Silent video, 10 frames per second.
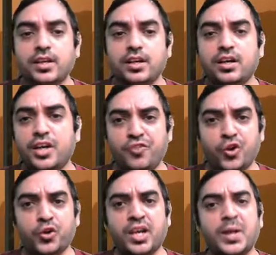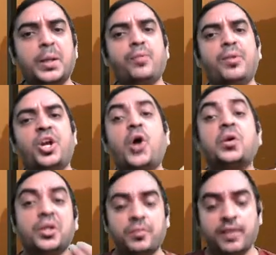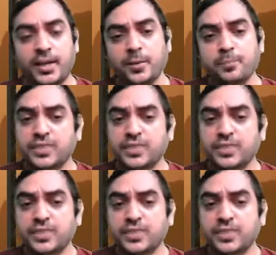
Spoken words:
If you're looking at a little bit long term trend,